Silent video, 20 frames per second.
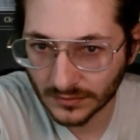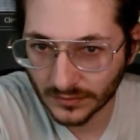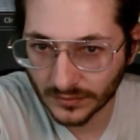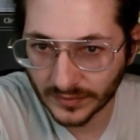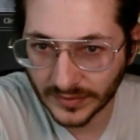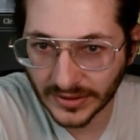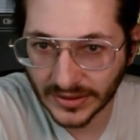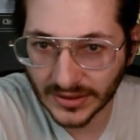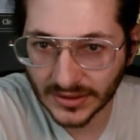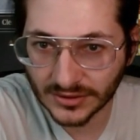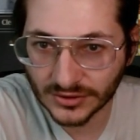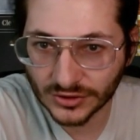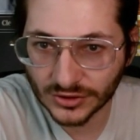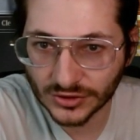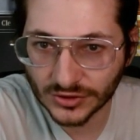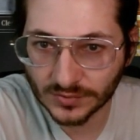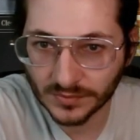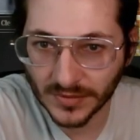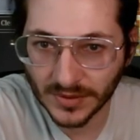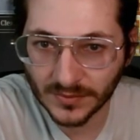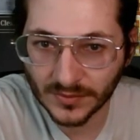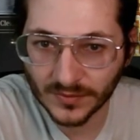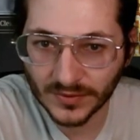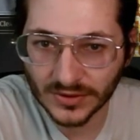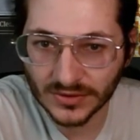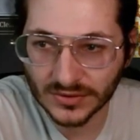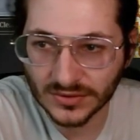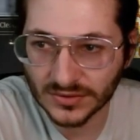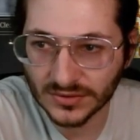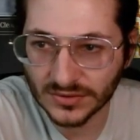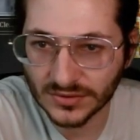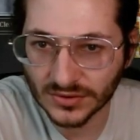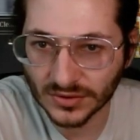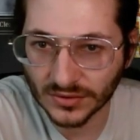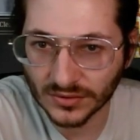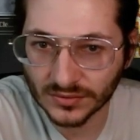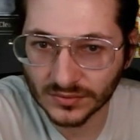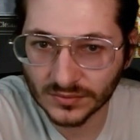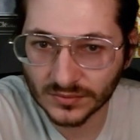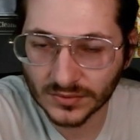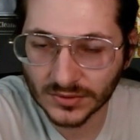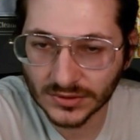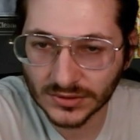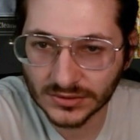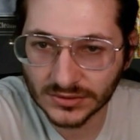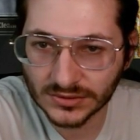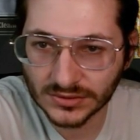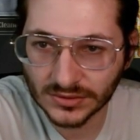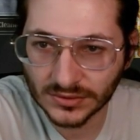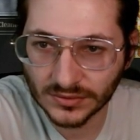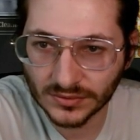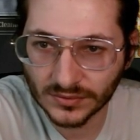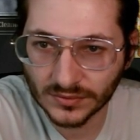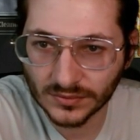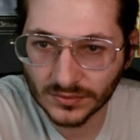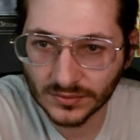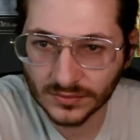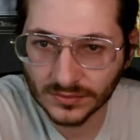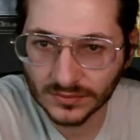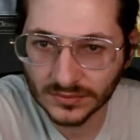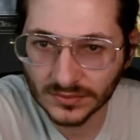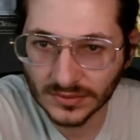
which maybe we don't want to do,